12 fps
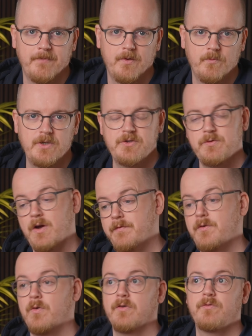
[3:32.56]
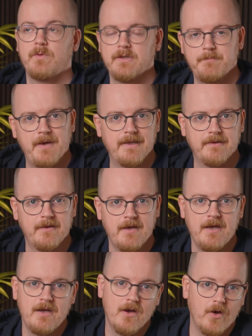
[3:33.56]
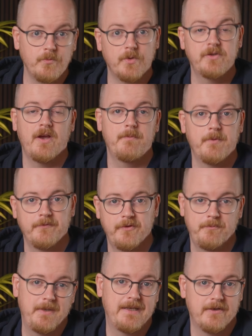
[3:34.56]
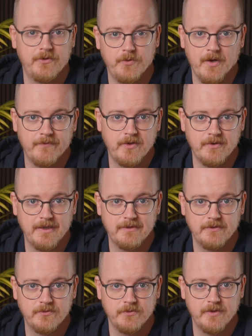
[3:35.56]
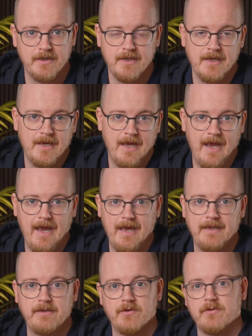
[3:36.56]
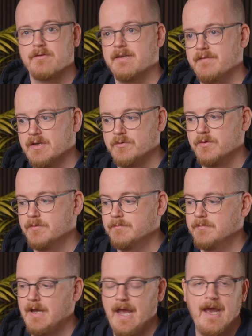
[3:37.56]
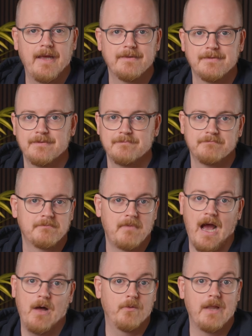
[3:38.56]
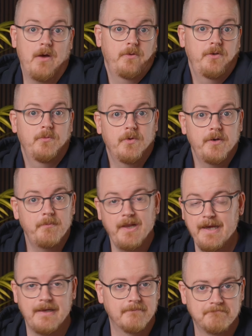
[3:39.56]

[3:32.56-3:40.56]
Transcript: which of course will depend on what type of speaker you have connected to it, and your living room, and how loud you want to play.